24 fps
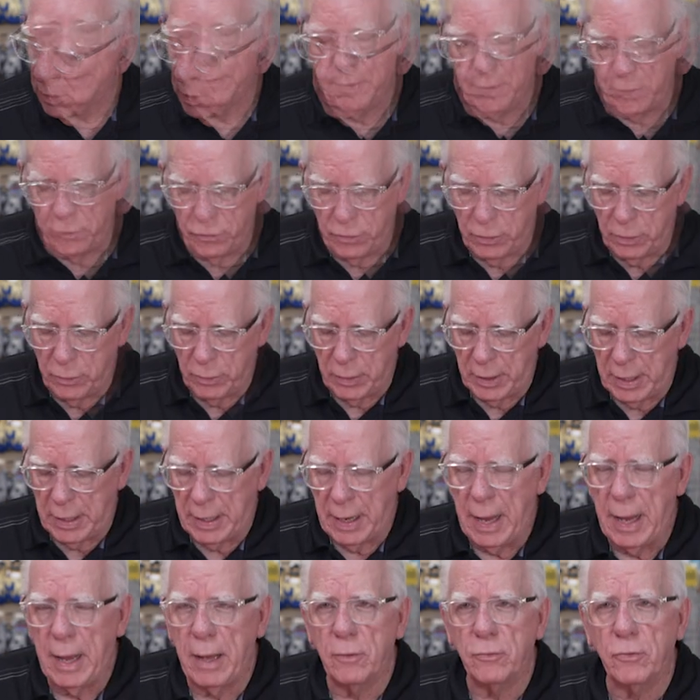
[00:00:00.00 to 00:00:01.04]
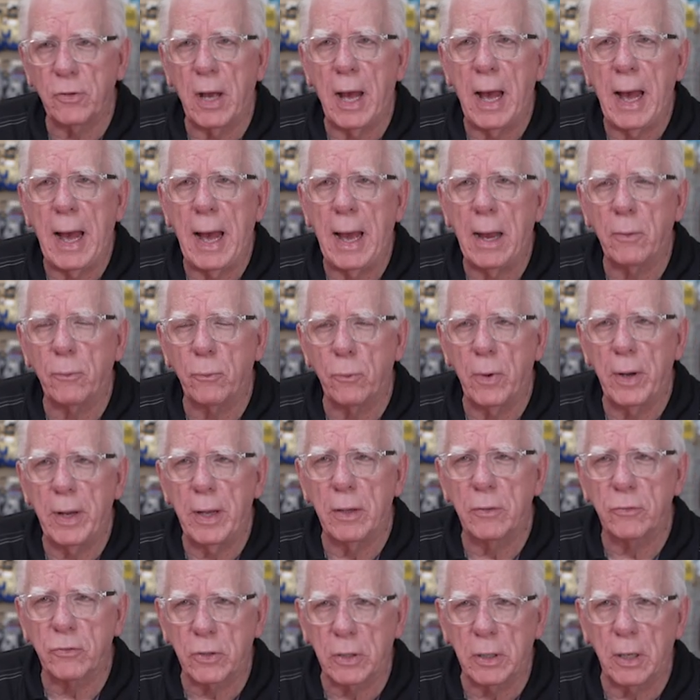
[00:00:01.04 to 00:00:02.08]
This unit has a
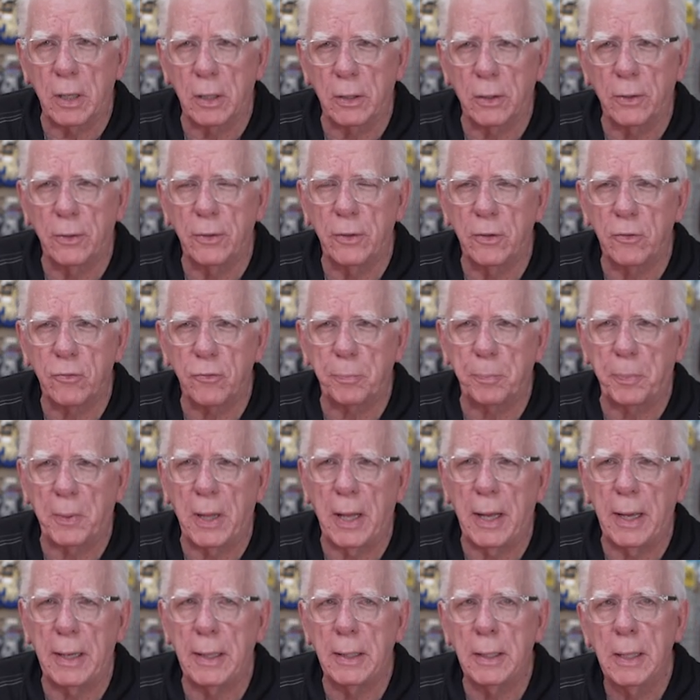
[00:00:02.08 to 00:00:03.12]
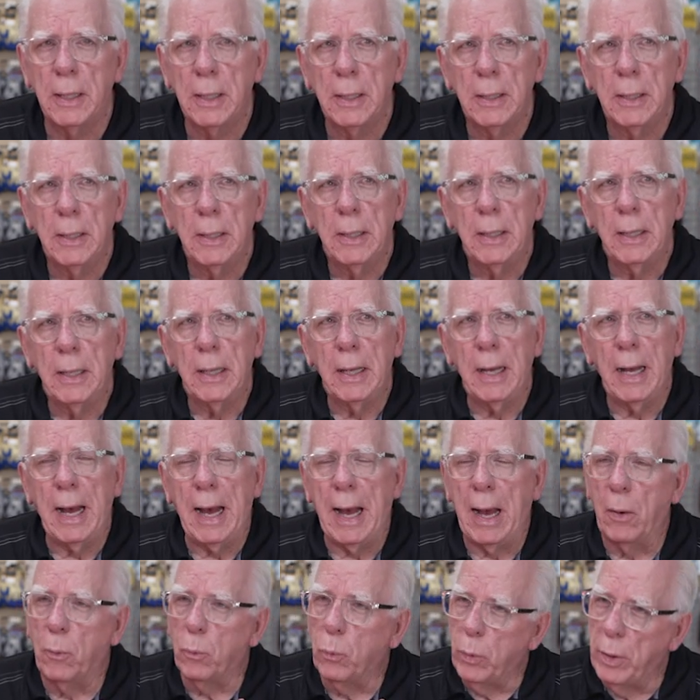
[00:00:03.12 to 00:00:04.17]
high-res color display.
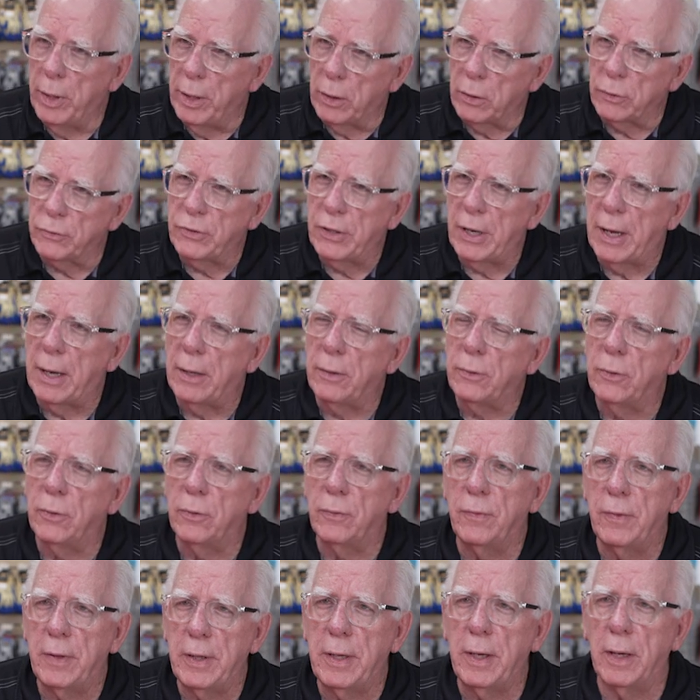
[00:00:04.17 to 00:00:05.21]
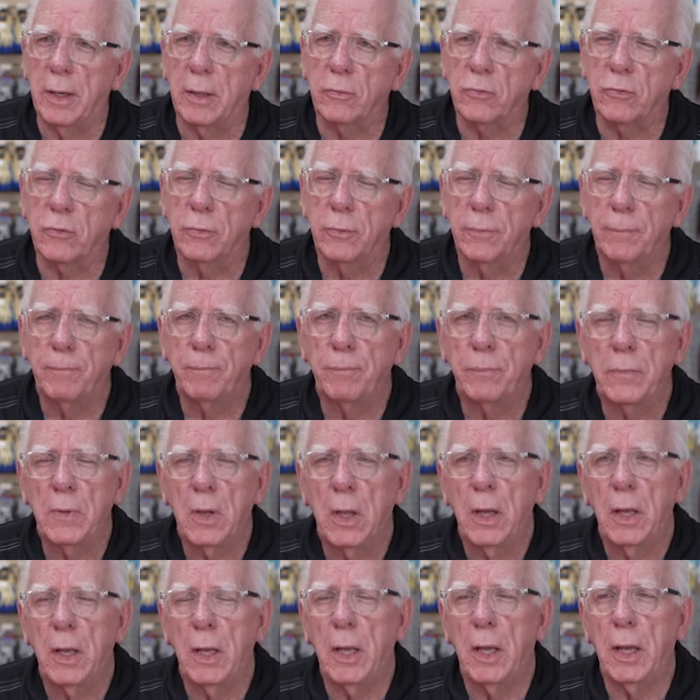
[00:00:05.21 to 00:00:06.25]
I will tell you this,
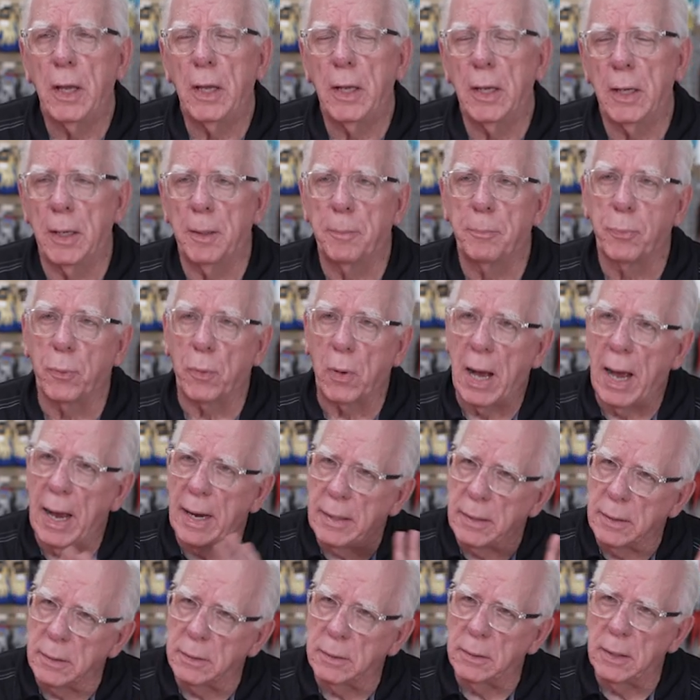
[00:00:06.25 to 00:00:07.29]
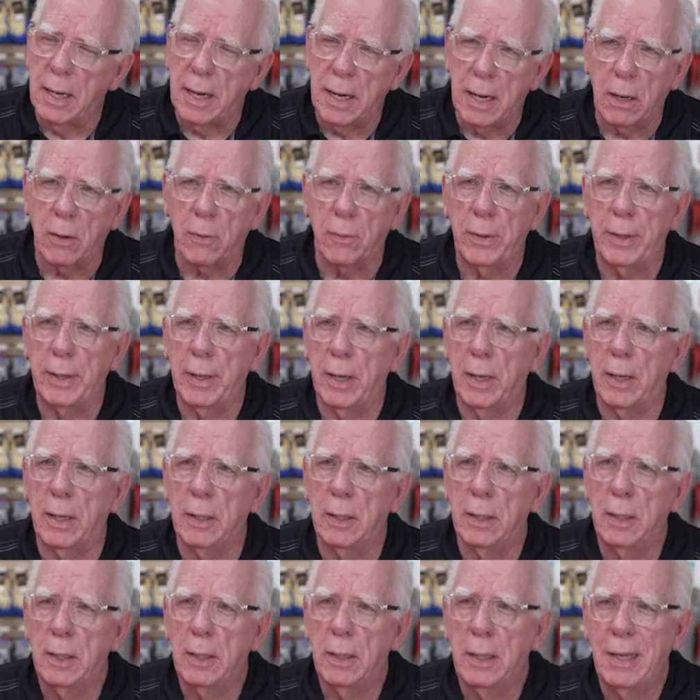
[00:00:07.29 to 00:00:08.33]
in a bright
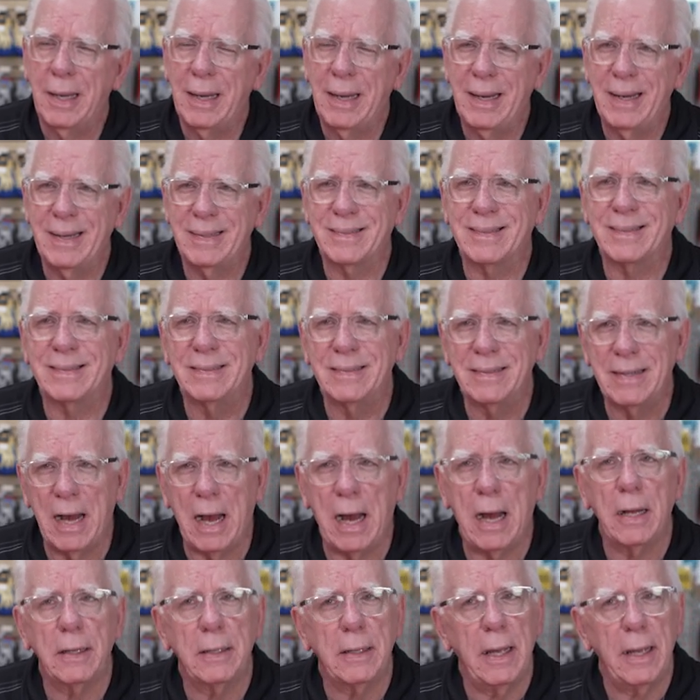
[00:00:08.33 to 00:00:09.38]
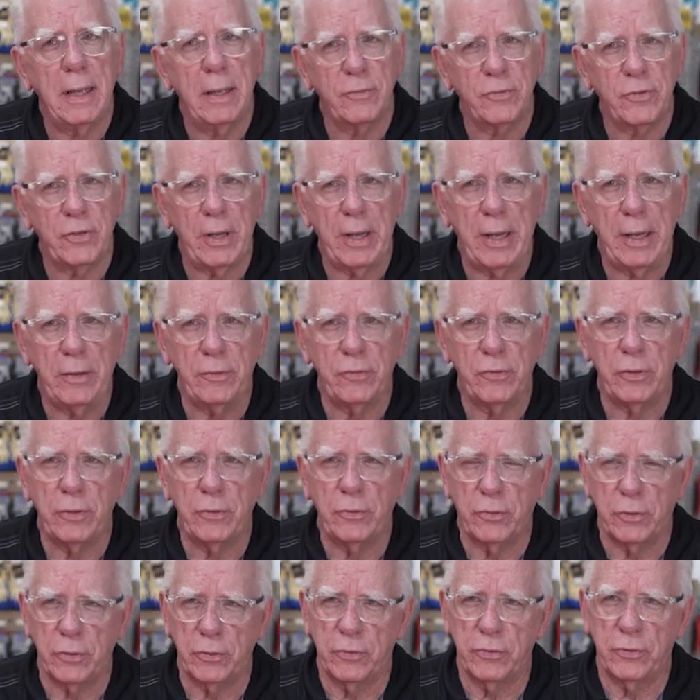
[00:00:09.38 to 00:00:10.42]
area, it's not as
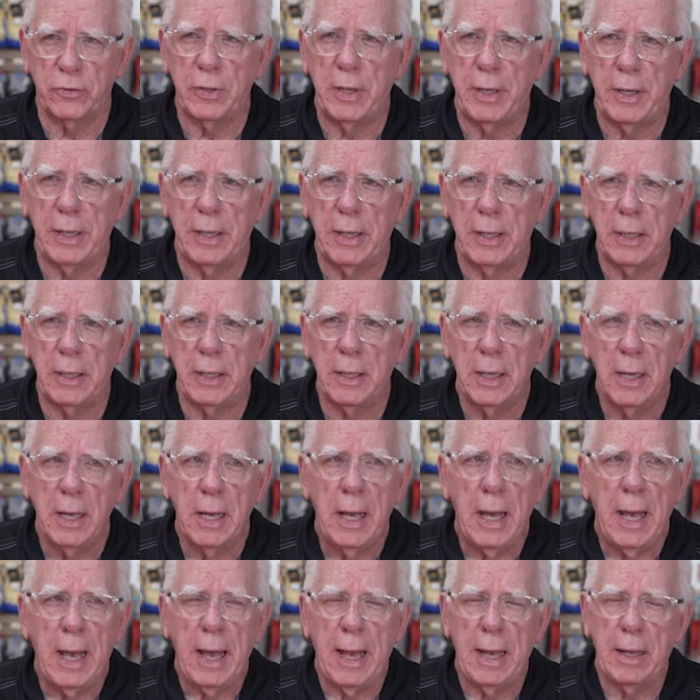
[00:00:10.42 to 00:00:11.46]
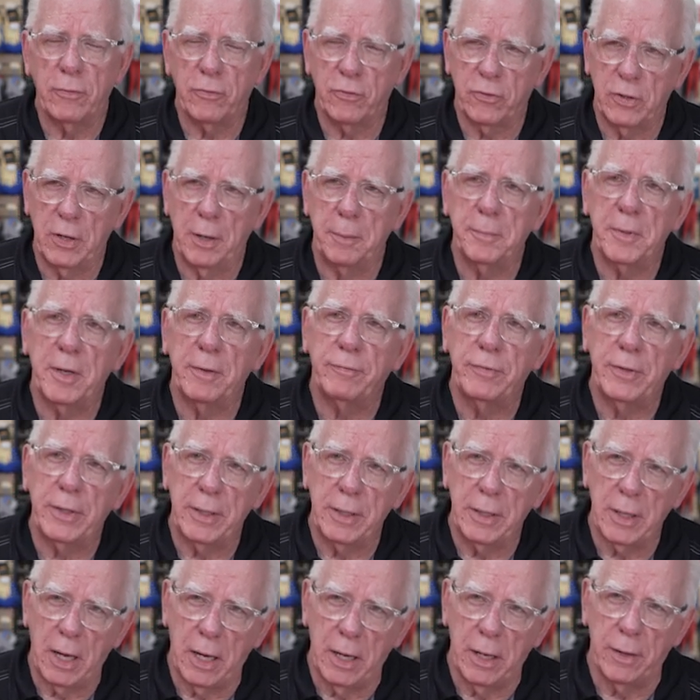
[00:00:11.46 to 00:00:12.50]
easy to see as some of
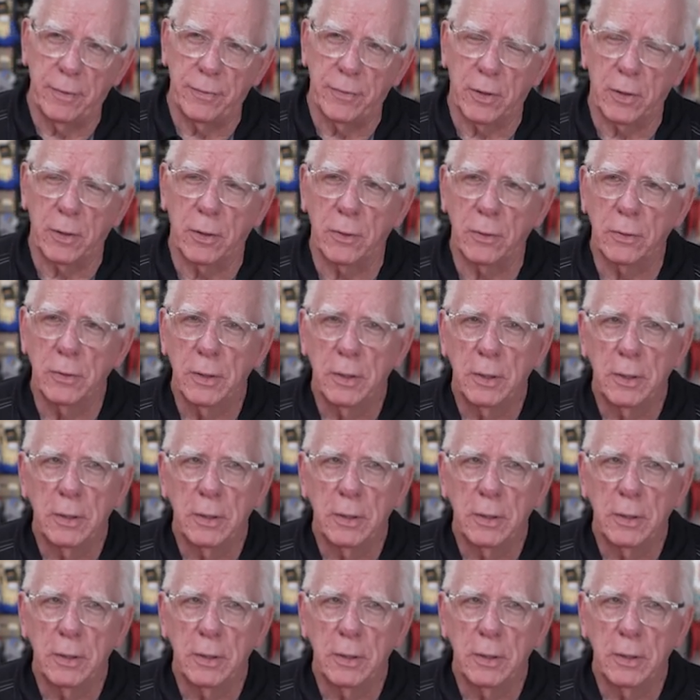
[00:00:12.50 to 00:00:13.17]
the other